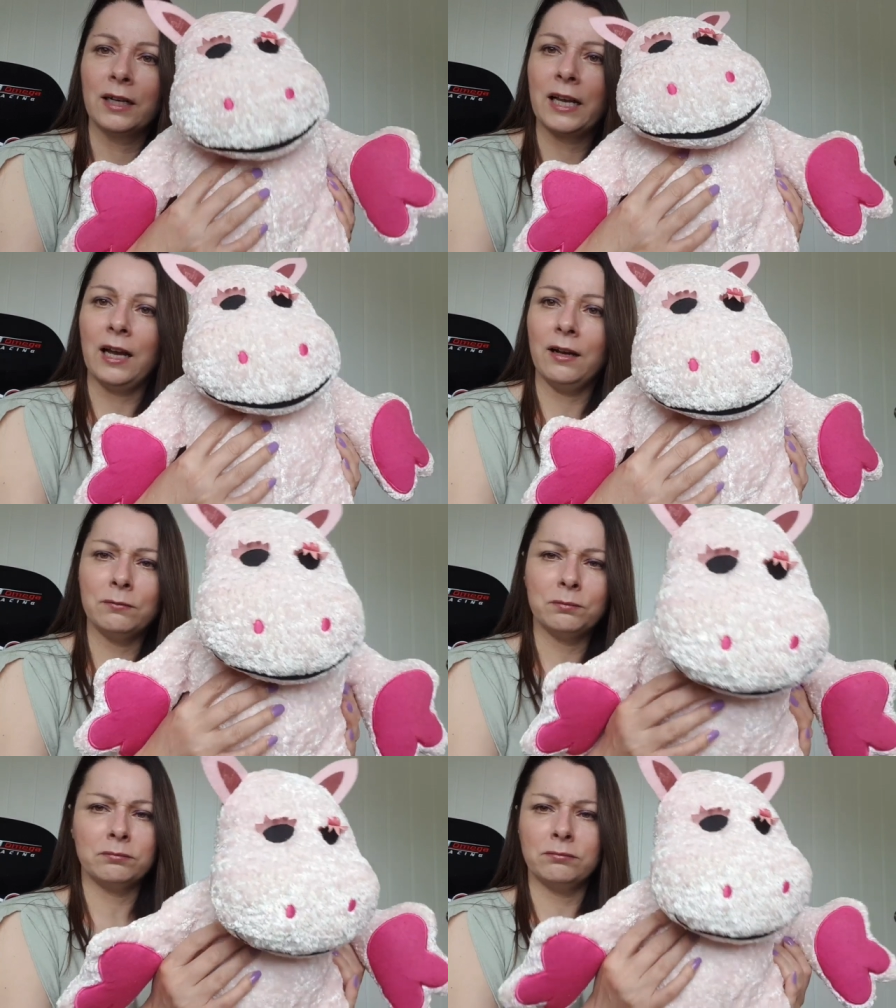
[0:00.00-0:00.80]
The girl,
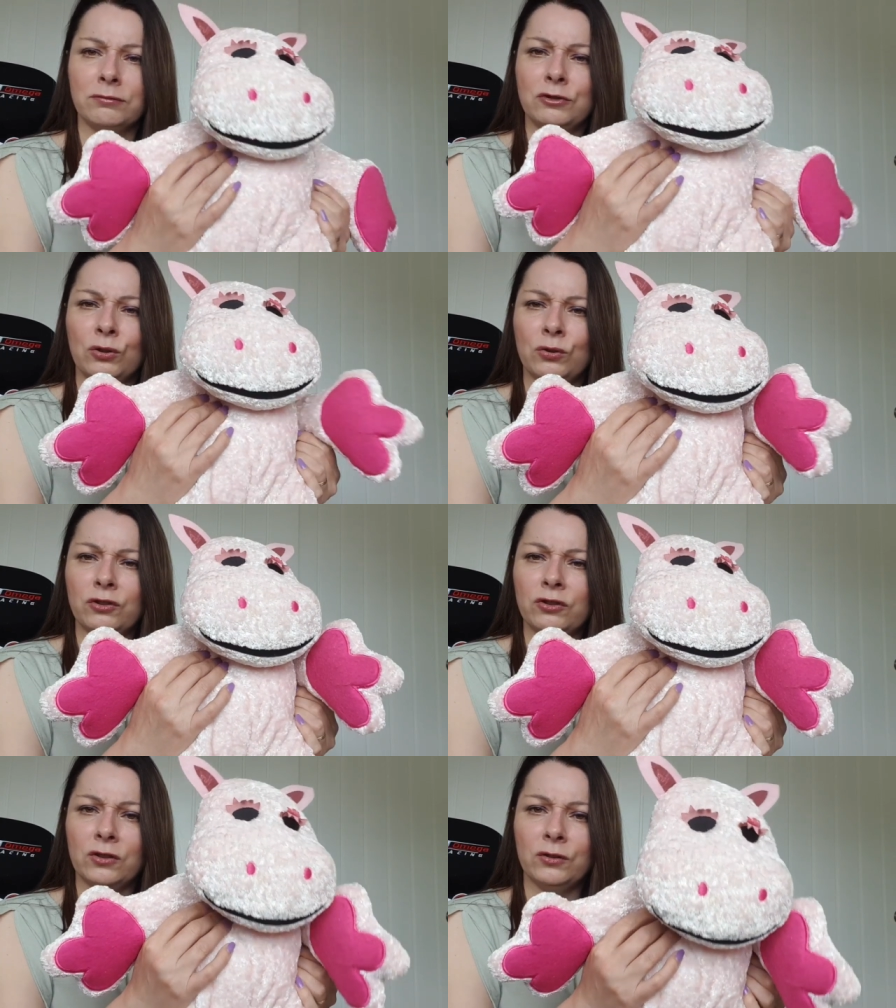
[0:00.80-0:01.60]

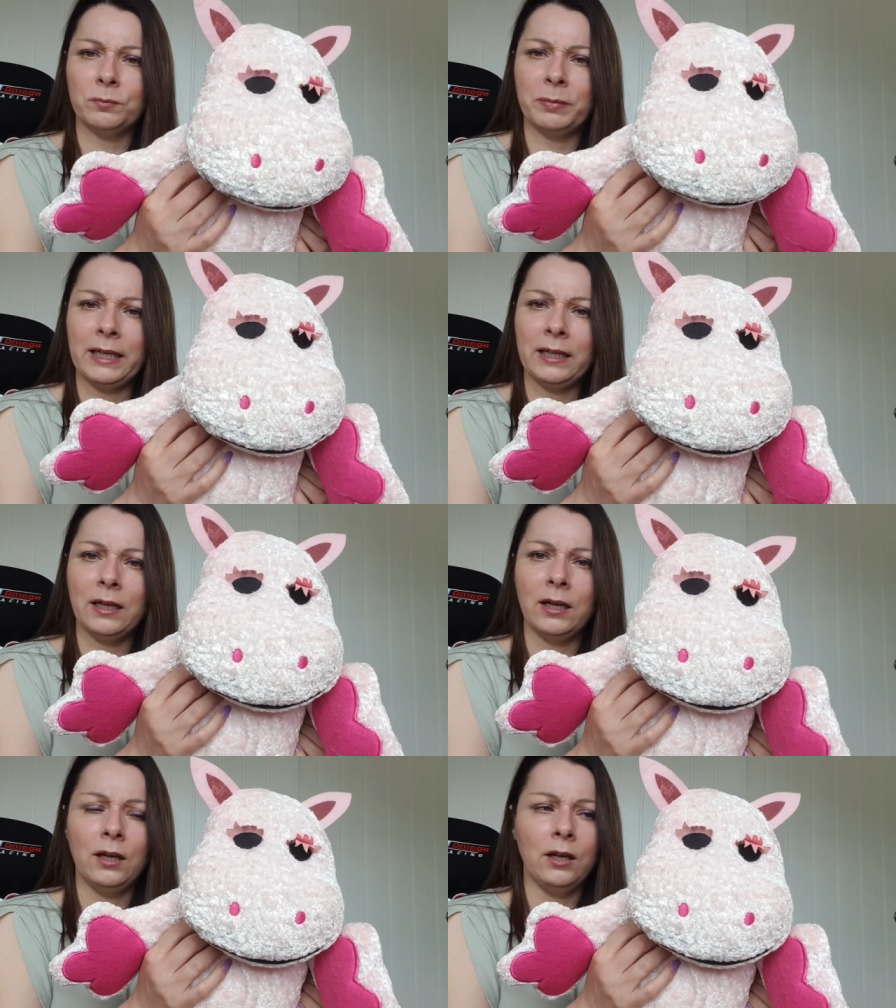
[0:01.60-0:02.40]
George, who's pink.